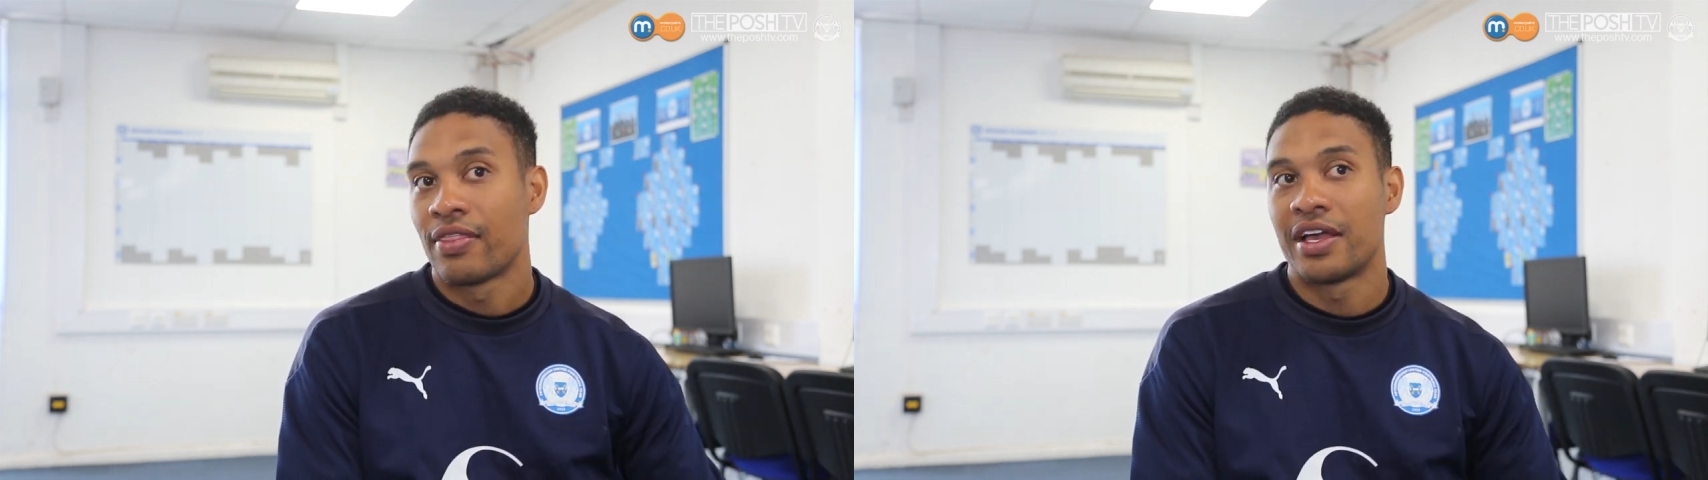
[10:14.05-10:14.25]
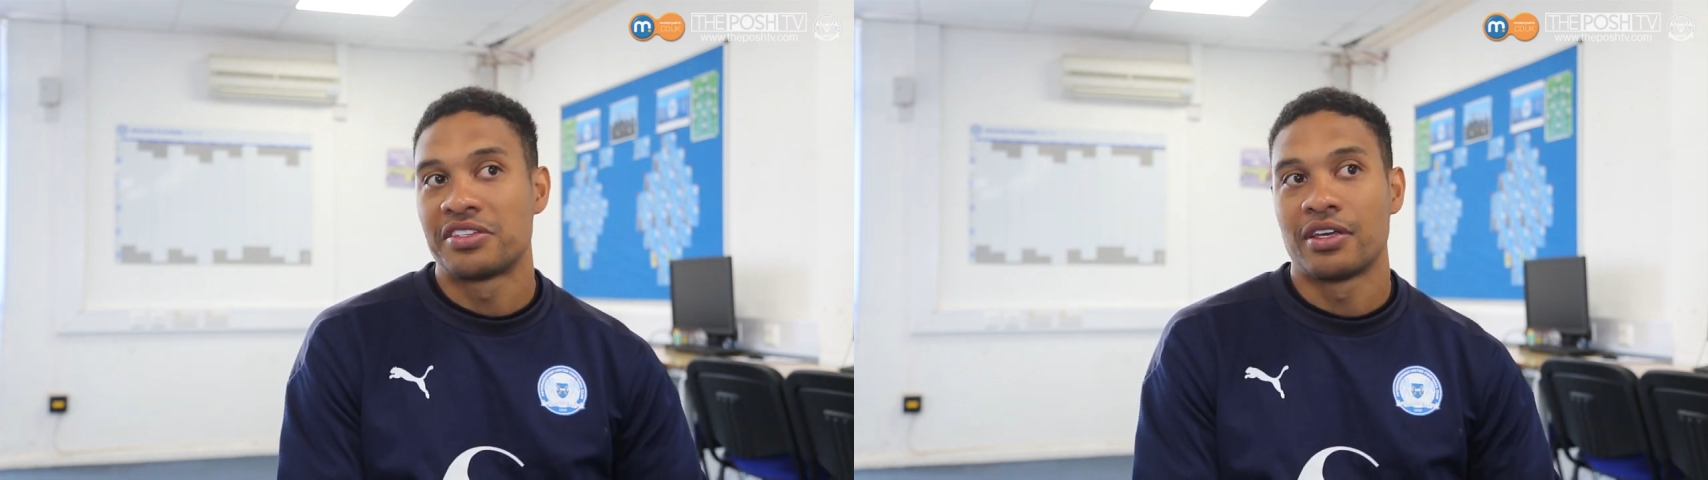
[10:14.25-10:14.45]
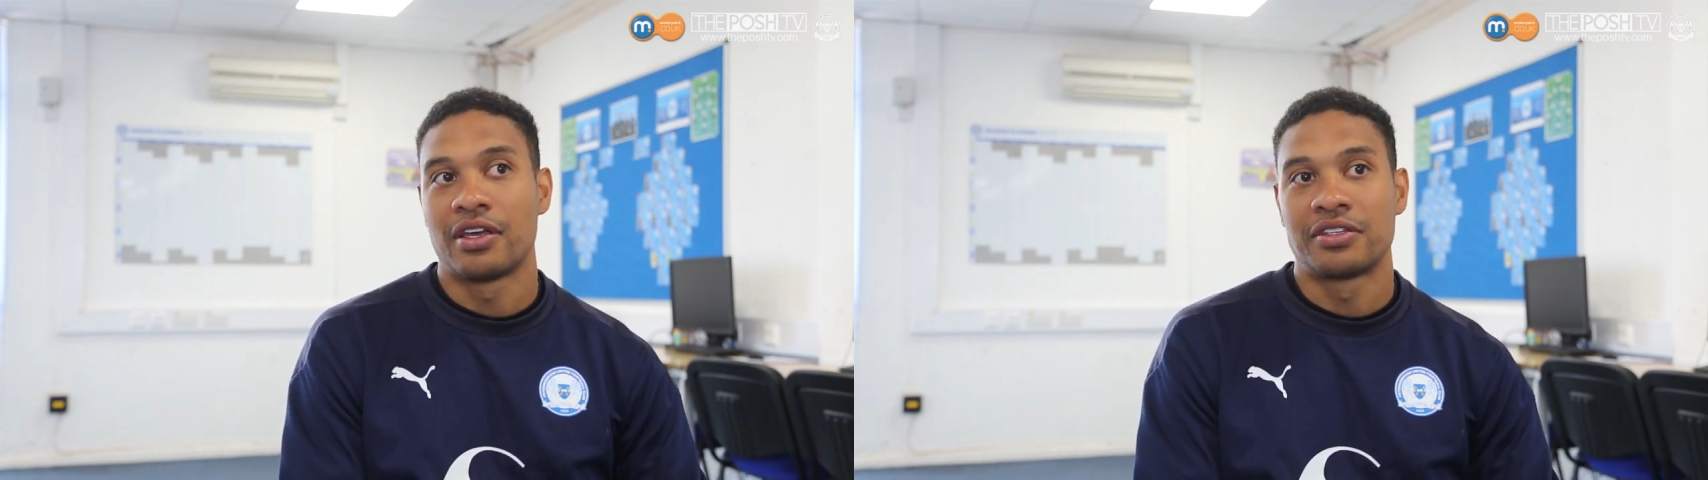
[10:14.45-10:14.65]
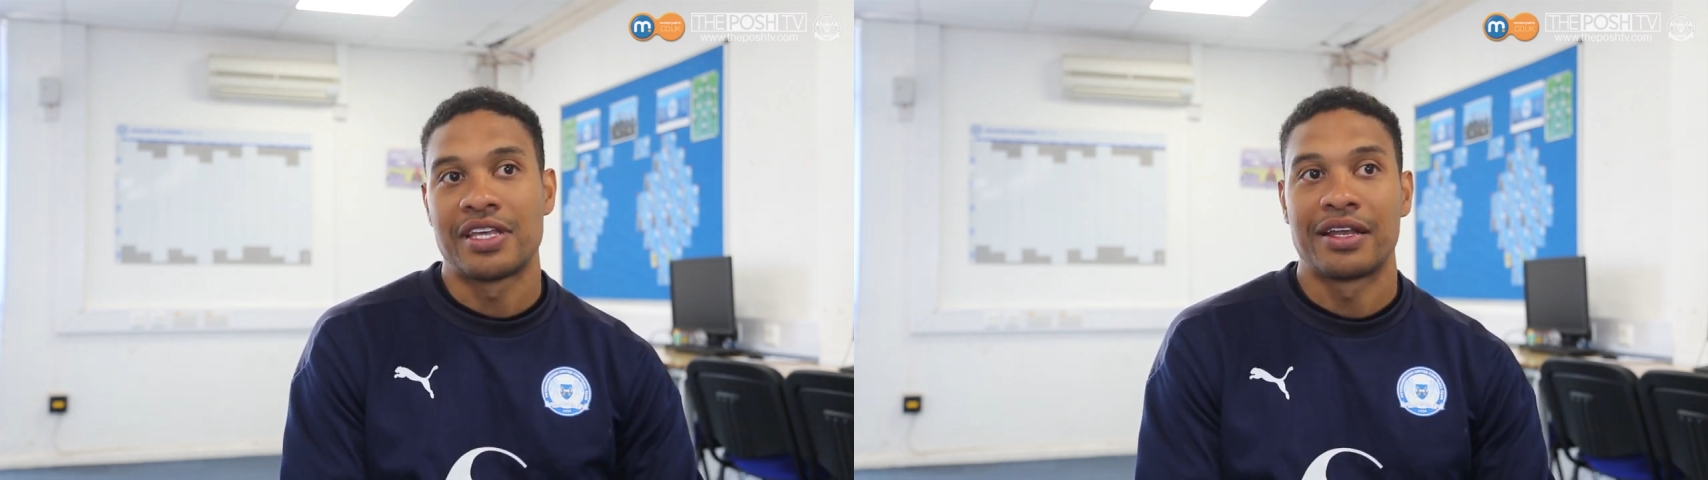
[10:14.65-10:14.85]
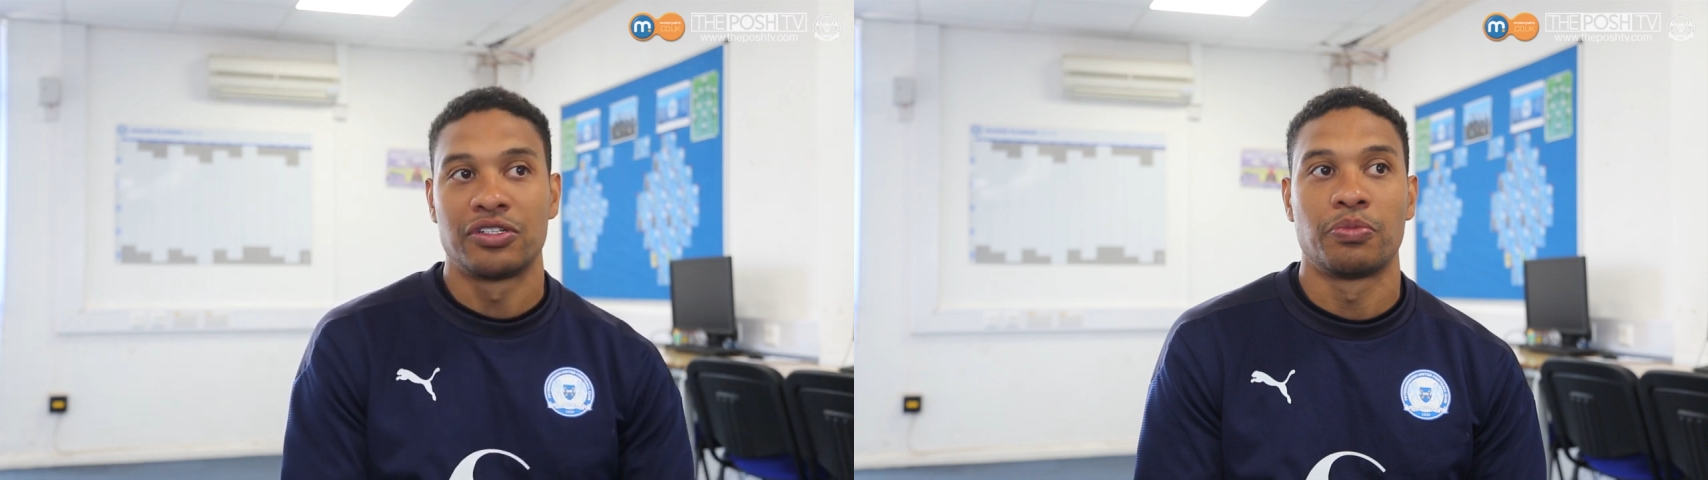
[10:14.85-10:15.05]
there's a, a
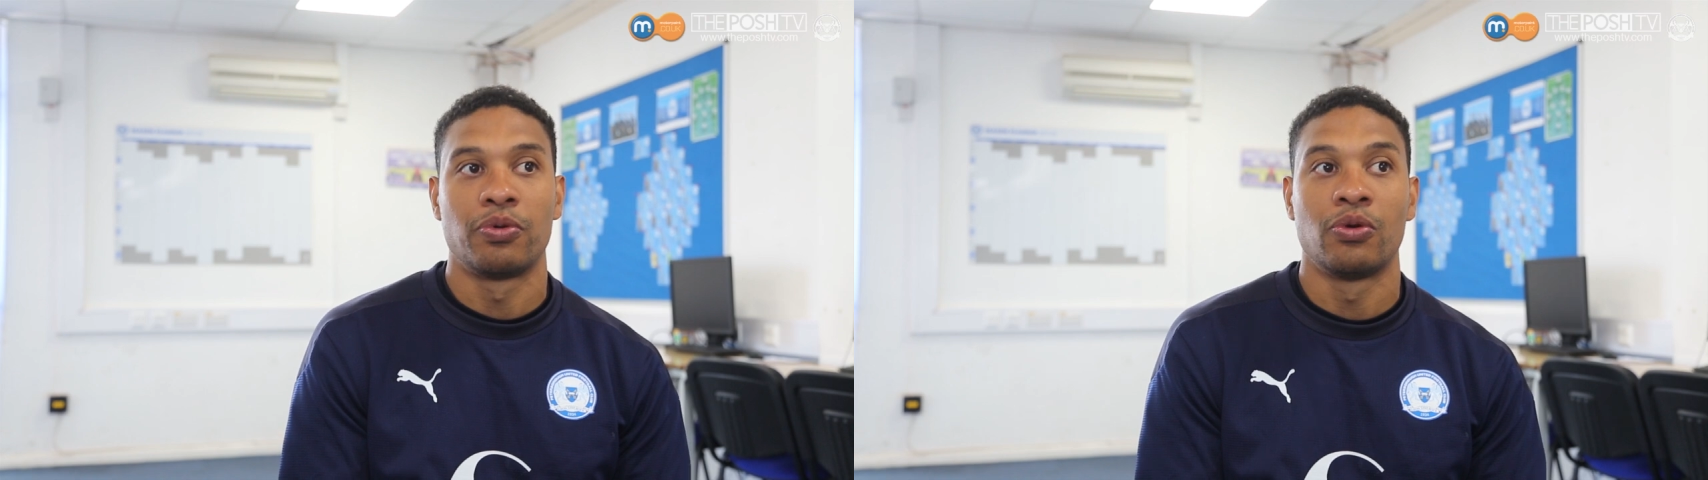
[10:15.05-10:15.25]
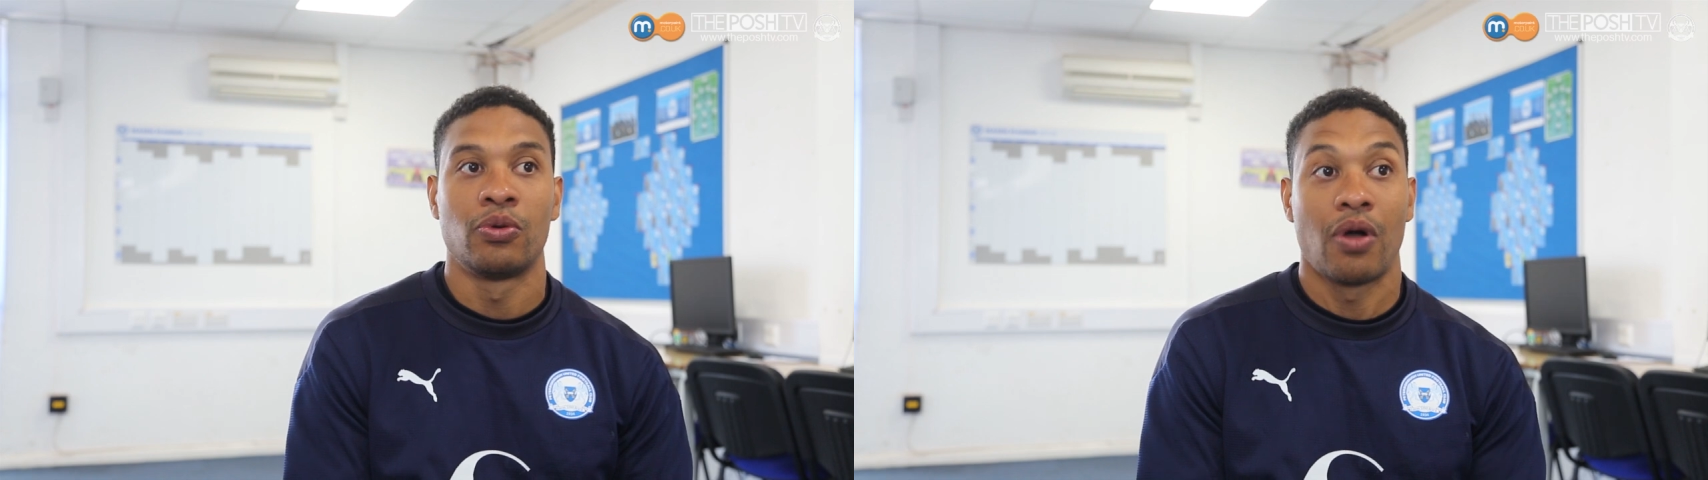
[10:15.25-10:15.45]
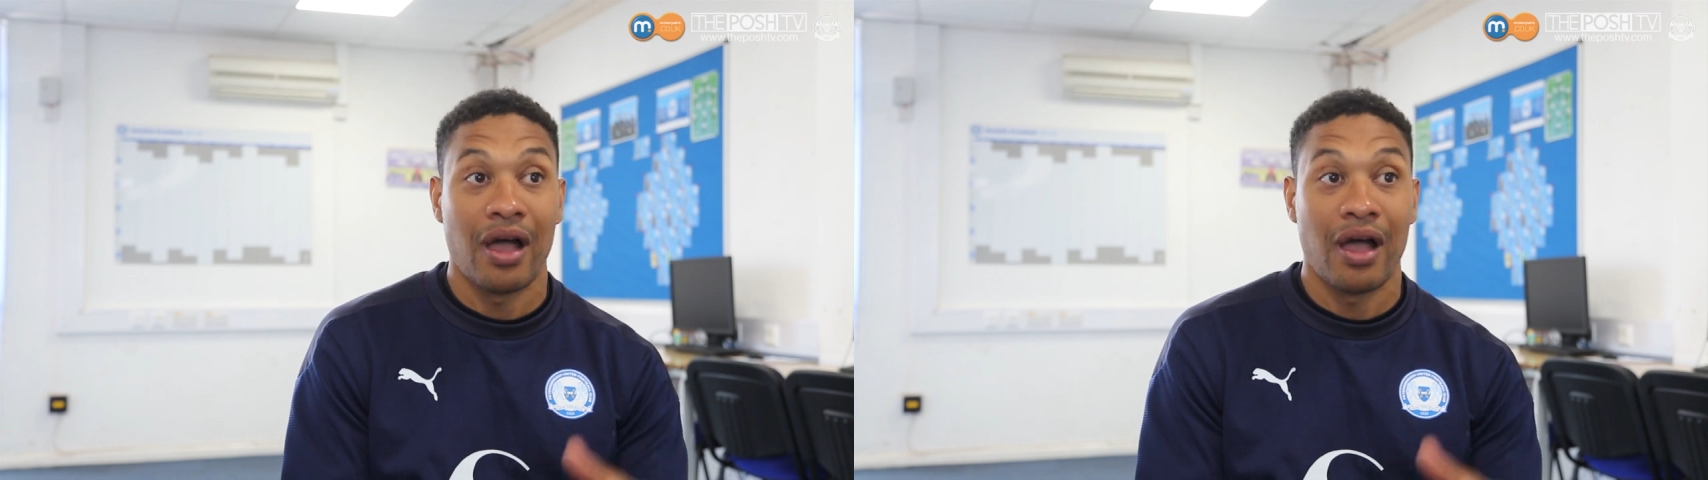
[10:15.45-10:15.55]
tangible,